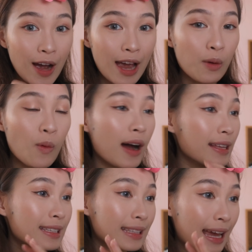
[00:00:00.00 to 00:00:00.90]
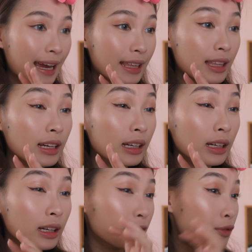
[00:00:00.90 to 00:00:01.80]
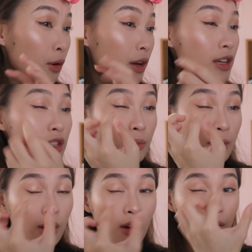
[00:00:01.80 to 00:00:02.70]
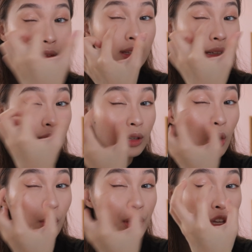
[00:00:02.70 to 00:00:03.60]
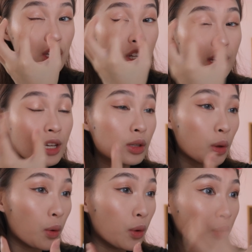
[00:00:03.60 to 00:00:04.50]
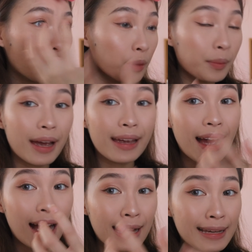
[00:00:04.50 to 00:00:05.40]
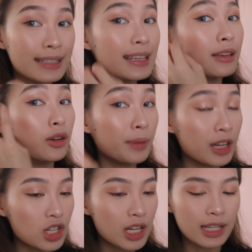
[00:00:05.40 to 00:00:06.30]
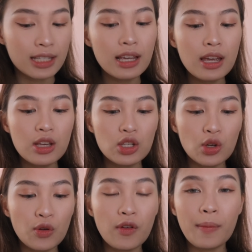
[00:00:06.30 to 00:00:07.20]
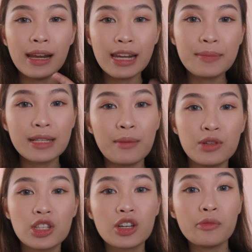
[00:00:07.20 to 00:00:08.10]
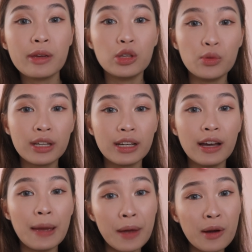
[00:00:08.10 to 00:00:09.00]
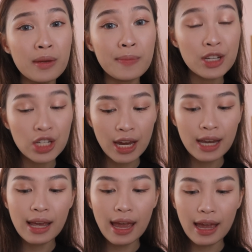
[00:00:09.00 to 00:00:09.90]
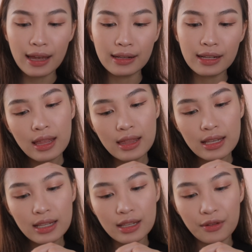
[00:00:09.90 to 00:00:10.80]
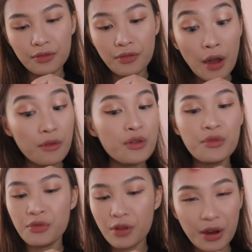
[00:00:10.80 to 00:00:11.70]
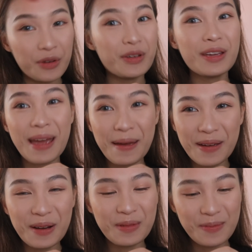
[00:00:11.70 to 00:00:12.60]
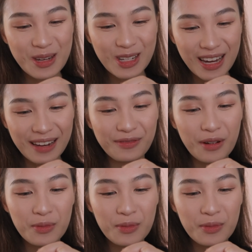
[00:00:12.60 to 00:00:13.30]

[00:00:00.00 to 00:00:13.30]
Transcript: I want like the focus to be on the orangey tone on my eyes and on my cheeks. So for my lips, I'm just gonna be doing a MLBB shade, and this is a very MLBB shade from